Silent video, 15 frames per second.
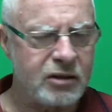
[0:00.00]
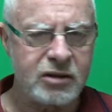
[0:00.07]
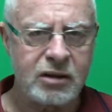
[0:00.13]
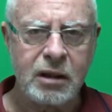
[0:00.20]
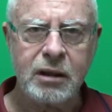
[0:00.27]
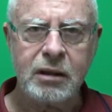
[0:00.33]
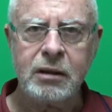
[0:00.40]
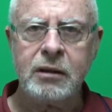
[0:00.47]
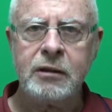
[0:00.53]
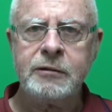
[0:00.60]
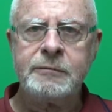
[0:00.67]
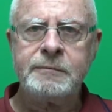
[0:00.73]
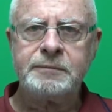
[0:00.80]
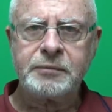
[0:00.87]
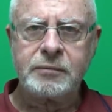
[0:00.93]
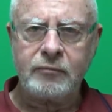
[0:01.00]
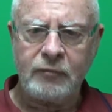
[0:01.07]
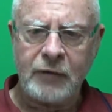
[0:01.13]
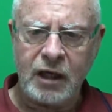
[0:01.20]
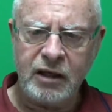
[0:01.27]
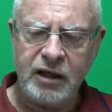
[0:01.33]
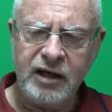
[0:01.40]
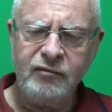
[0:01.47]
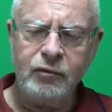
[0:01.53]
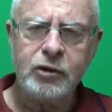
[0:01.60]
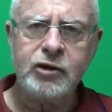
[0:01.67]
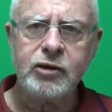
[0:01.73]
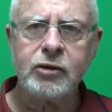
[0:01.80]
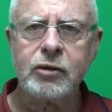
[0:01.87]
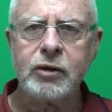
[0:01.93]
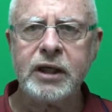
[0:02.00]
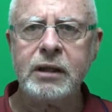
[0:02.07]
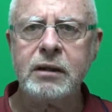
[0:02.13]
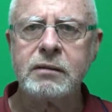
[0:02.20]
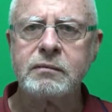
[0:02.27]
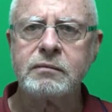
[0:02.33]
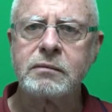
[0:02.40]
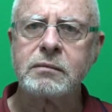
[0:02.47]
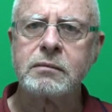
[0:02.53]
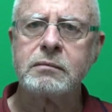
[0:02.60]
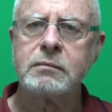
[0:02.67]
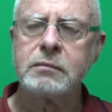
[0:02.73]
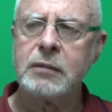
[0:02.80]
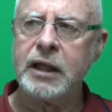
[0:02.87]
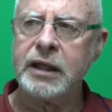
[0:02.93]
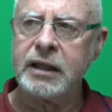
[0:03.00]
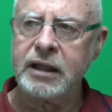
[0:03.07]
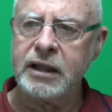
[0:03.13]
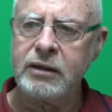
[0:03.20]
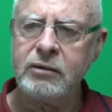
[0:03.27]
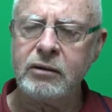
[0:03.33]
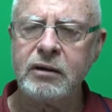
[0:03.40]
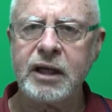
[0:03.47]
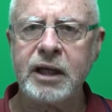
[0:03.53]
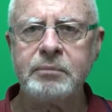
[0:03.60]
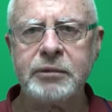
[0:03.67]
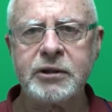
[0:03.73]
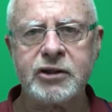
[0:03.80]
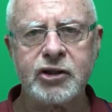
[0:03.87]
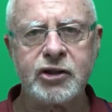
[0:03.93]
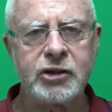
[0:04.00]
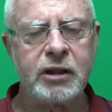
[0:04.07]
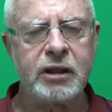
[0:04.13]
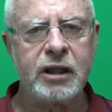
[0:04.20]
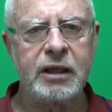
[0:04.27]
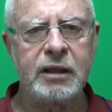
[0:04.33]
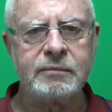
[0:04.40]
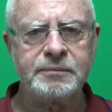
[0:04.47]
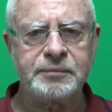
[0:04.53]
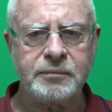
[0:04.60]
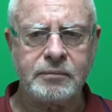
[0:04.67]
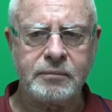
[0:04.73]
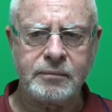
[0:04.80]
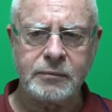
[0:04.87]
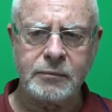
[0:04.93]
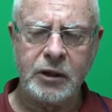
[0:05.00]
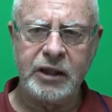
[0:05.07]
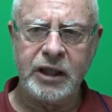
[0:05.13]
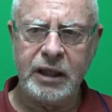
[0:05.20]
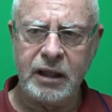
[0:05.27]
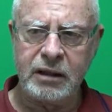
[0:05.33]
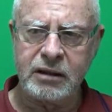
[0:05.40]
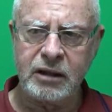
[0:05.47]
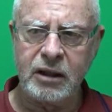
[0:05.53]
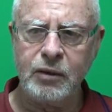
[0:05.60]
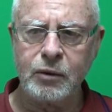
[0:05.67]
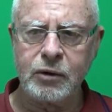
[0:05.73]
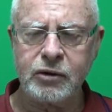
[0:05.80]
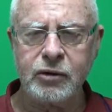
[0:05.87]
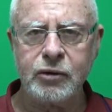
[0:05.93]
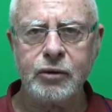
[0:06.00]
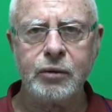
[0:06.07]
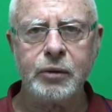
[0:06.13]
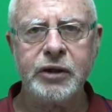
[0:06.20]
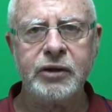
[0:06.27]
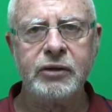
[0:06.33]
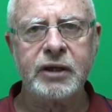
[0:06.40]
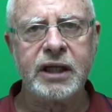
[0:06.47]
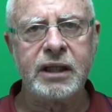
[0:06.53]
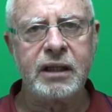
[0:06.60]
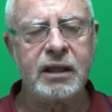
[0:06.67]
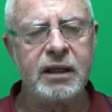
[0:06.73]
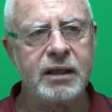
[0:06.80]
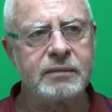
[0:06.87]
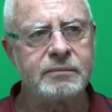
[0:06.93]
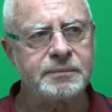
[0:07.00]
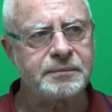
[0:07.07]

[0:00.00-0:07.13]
this. Leave what you're doing and get to that position there. and then I'll tell you what to do when you get there.